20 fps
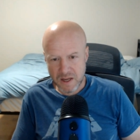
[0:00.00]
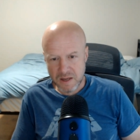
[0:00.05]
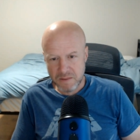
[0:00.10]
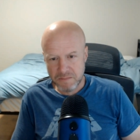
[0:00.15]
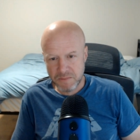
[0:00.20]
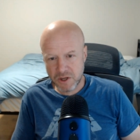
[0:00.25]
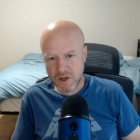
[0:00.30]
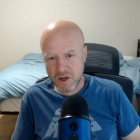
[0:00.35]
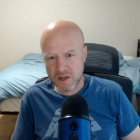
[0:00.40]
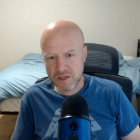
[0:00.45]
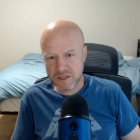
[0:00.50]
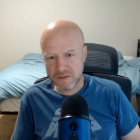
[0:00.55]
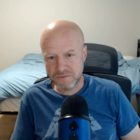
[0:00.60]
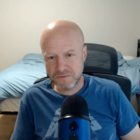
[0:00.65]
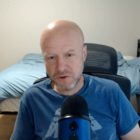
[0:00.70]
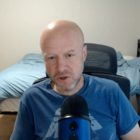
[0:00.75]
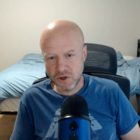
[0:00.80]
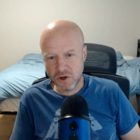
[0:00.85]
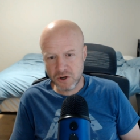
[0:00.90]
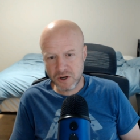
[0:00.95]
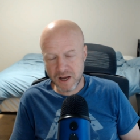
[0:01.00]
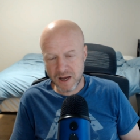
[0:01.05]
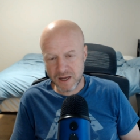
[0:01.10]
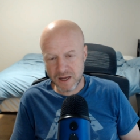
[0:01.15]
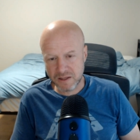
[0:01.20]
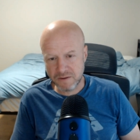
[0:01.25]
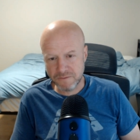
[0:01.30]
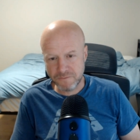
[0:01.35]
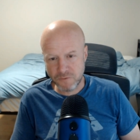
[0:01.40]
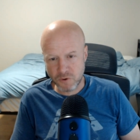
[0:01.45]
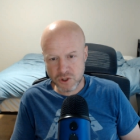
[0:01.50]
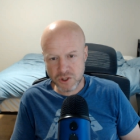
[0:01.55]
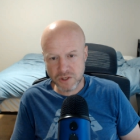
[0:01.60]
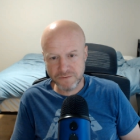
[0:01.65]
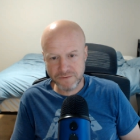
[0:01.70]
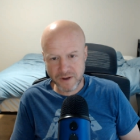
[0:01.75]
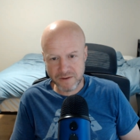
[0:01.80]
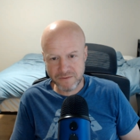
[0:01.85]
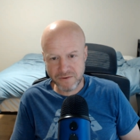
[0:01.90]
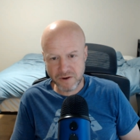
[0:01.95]
because if you look at the Fortune
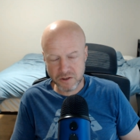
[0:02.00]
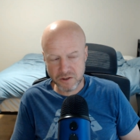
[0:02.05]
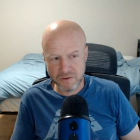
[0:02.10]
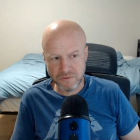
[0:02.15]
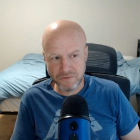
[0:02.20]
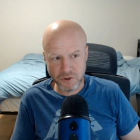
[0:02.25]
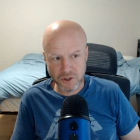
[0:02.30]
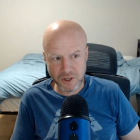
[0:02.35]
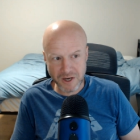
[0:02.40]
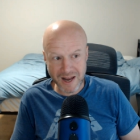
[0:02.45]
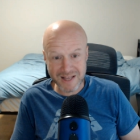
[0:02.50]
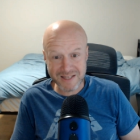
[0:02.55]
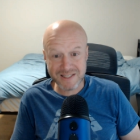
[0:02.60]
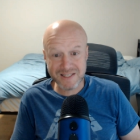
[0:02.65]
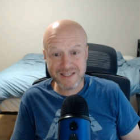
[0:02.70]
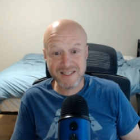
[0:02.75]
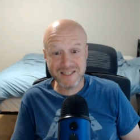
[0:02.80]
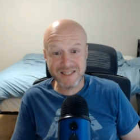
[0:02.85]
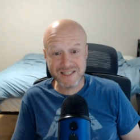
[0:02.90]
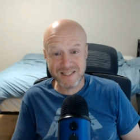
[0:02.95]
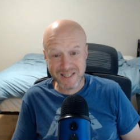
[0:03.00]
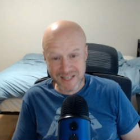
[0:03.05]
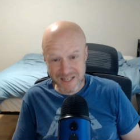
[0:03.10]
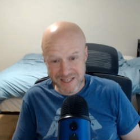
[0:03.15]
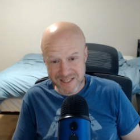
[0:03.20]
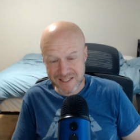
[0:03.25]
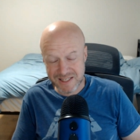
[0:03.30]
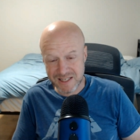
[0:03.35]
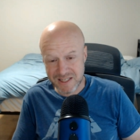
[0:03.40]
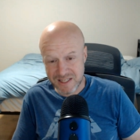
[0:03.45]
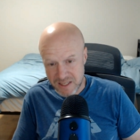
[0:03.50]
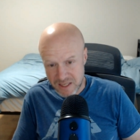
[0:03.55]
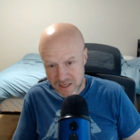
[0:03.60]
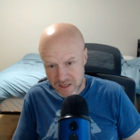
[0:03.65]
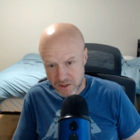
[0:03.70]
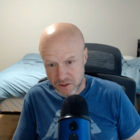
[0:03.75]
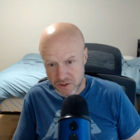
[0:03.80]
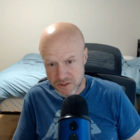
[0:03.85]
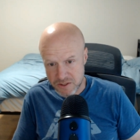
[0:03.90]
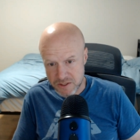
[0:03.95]
500 for the last 60
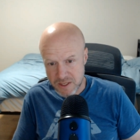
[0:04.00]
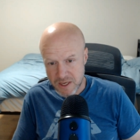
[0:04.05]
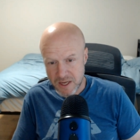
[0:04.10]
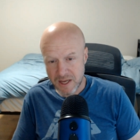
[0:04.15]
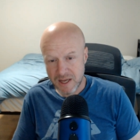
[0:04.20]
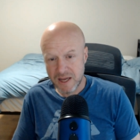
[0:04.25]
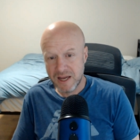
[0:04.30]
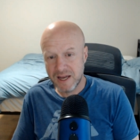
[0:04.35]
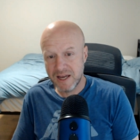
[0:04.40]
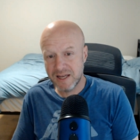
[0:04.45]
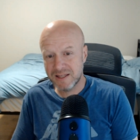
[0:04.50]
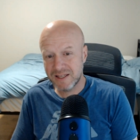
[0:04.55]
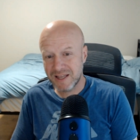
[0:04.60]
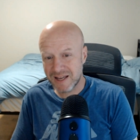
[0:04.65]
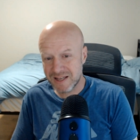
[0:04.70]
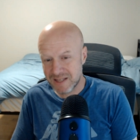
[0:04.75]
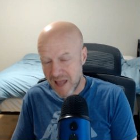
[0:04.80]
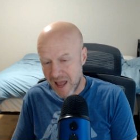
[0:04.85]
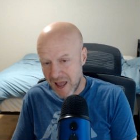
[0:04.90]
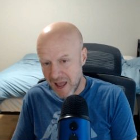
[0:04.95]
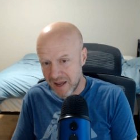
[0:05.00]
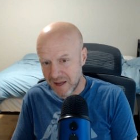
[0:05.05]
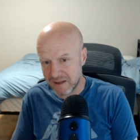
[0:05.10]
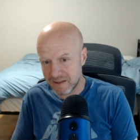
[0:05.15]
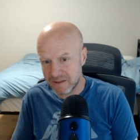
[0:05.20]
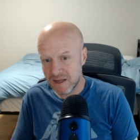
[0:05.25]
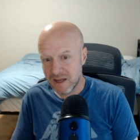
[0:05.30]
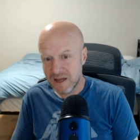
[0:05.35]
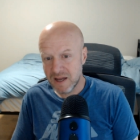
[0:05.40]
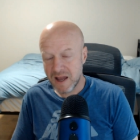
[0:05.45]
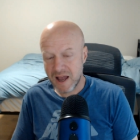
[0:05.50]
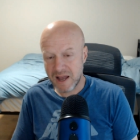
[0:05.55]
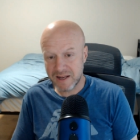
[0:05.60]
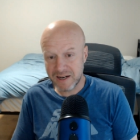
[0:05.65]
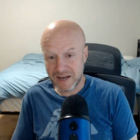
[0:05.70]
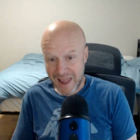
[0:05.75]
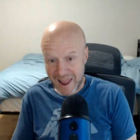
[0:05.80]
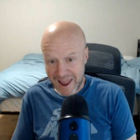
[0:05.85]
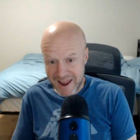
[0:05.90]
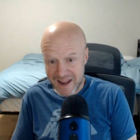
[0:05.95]
years, it had had
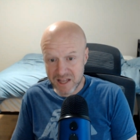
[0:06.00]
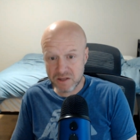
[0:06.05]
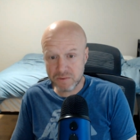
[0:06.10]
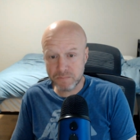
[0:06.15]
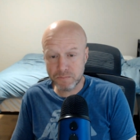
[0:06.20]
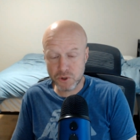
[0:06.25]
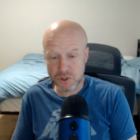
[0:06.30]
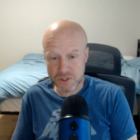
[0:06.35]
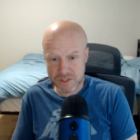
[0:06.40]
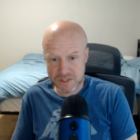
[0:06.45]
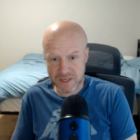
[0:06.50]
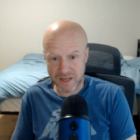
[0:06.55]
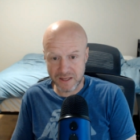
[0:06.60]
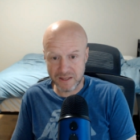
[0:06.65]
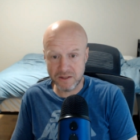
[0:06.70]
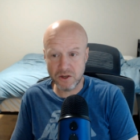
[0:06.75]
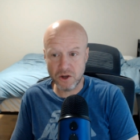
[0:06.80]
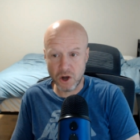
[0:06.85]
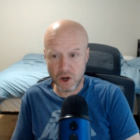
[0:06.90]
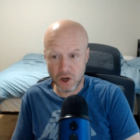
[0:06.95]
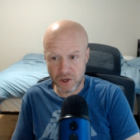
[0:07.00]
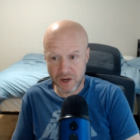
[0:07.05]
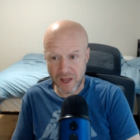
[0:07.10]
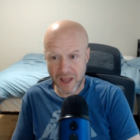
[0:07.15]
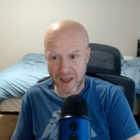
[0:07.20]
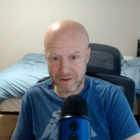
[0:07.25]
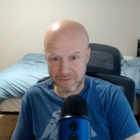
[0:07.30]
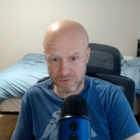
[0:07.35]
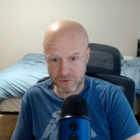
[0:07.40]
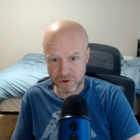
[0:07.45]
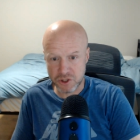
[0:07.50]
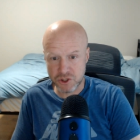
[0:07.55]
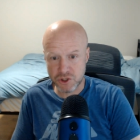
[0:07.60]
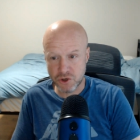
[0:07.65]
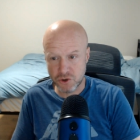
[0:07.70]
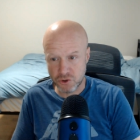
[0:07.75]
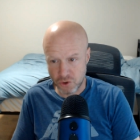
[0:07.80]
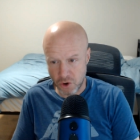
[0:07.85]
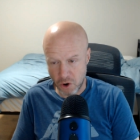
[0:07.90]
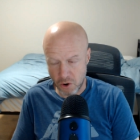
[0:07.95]
an 8% on average
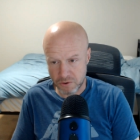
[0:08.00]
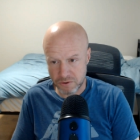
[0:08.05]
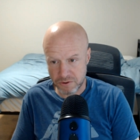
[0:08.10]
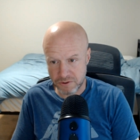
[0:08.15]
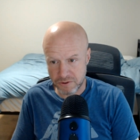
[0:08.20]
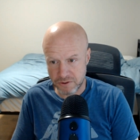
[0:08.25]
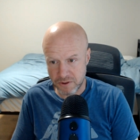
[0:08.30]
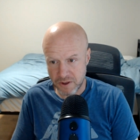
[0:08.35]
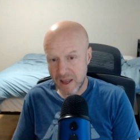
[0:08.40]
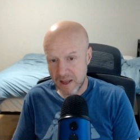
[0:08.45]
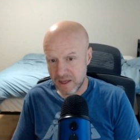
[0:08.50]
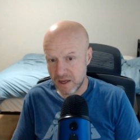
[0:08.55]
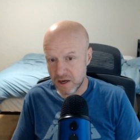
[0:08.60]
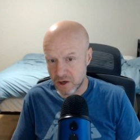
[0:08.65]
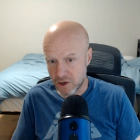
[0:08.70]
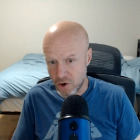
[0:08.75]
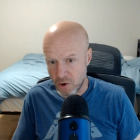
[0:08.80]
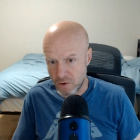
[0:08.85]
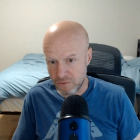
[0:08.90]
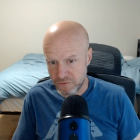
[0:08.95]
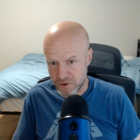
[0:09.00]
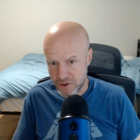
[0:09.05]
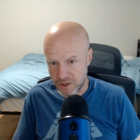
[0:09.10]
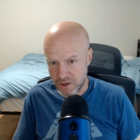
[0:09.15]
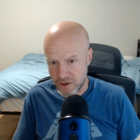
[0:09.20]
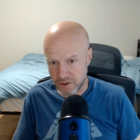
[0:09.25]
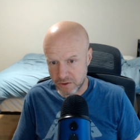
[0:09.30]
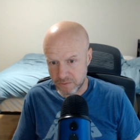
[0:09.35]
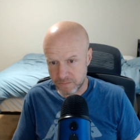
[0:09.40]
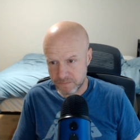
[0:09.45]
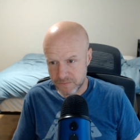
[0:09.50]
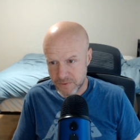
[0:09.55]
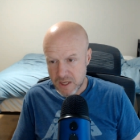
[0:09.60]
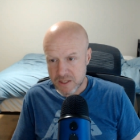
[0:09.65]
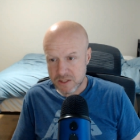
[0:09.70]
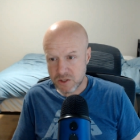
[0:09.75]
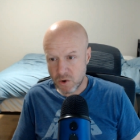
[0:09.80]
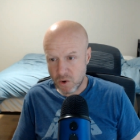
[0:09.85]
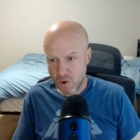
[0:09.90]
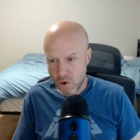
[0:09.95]
growth year over year.
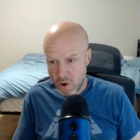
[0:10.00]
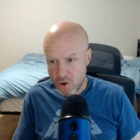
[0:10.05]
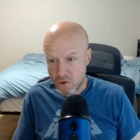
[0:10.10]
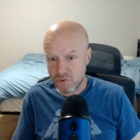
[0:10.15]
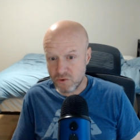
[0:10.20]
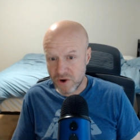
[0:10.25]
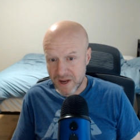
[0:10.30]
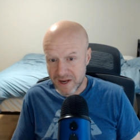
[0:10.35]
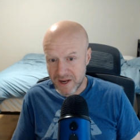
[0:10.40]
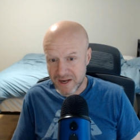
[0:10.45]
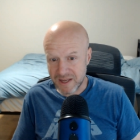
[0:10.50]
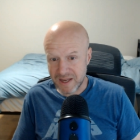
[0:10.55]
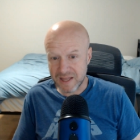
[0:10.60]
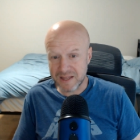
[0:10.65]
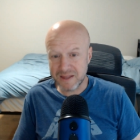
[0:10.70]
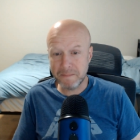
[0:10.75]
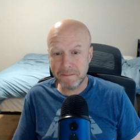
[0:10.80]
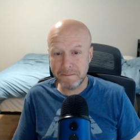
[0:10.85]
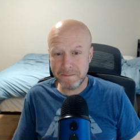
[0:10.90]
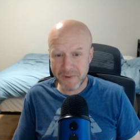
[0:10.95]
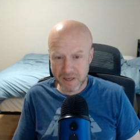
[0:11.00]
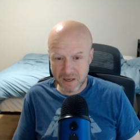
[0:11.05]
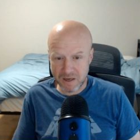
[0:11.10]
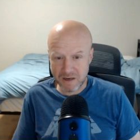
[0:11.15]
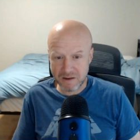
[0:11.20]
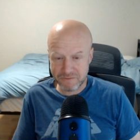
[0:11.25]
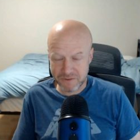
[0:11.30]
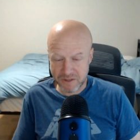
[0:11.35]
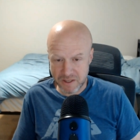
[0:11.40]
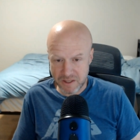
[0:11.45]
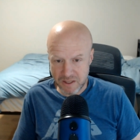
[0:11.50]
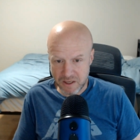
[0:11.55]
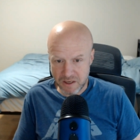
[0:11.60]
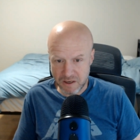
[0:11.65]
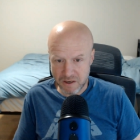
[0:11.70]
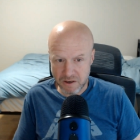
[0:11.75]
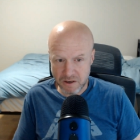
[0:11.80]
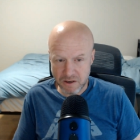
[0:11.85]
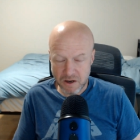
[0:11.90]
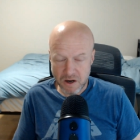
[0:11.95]
So already in the middle of the
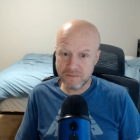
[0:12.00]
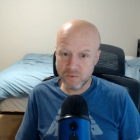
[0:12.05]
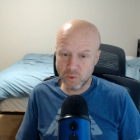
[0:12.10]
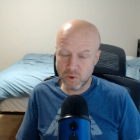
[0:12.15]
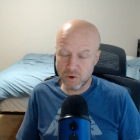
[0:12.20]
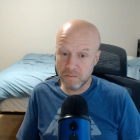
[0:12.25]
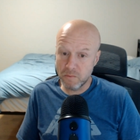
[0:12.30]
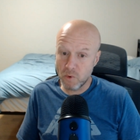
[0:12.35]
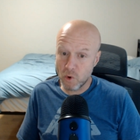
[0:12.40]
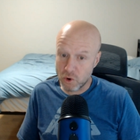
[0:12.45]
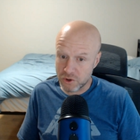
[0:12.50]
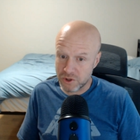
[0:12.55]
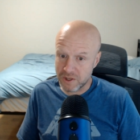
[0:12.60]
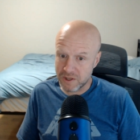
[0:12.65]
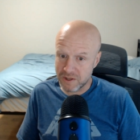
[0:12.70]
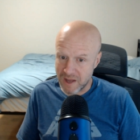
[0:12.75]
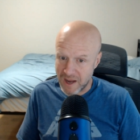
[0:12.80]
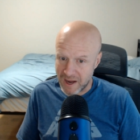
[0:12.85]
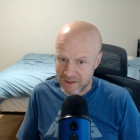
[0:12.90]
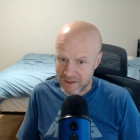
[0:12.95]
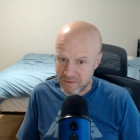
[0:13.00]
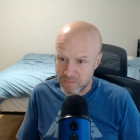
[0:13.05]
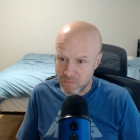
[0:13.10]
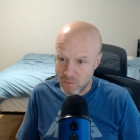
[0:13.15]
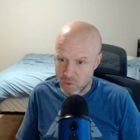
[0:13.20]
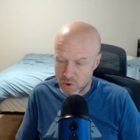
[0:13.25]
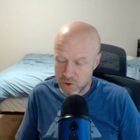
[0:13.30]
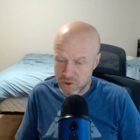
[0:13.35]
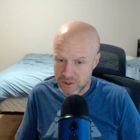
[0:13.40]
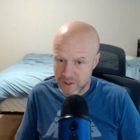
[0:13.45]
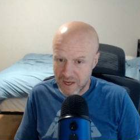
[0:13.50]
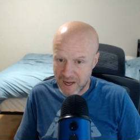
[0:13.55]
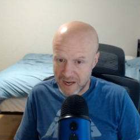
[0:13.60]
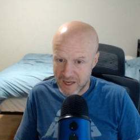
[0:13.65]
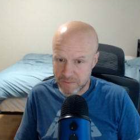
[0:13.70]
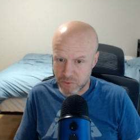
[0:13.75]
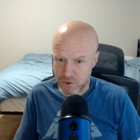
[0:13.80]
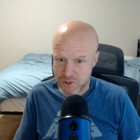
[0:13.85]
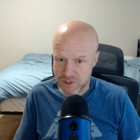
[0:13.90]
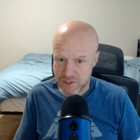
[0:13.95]
year, we're more than that, more than
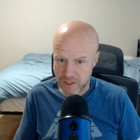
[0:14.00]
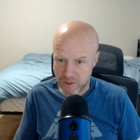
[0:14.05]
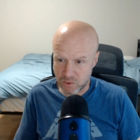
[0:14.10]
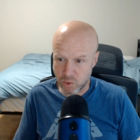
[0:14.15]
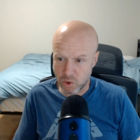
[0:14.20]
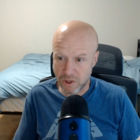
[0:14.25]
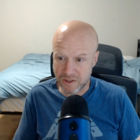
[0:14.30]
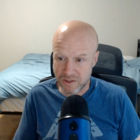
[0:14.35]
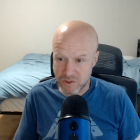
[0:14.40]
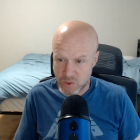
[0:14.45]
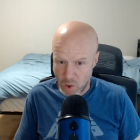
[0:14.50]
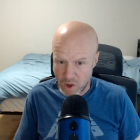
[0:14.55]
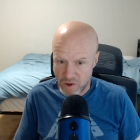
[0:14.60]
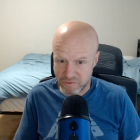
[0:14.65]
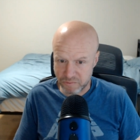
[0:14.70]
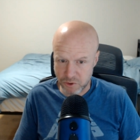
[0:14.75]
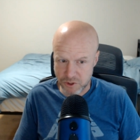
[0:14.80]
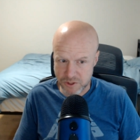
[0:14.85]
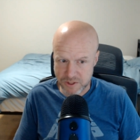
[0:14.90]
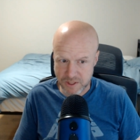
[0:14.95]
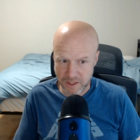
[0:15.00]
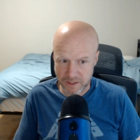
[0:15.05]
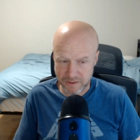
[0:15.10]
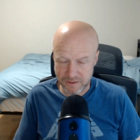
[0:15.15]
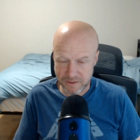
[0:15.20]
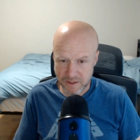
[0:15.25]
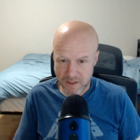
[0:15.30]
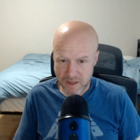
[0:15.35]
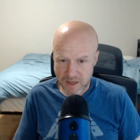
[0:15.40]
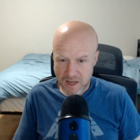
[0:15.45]
8%. We're at 12%.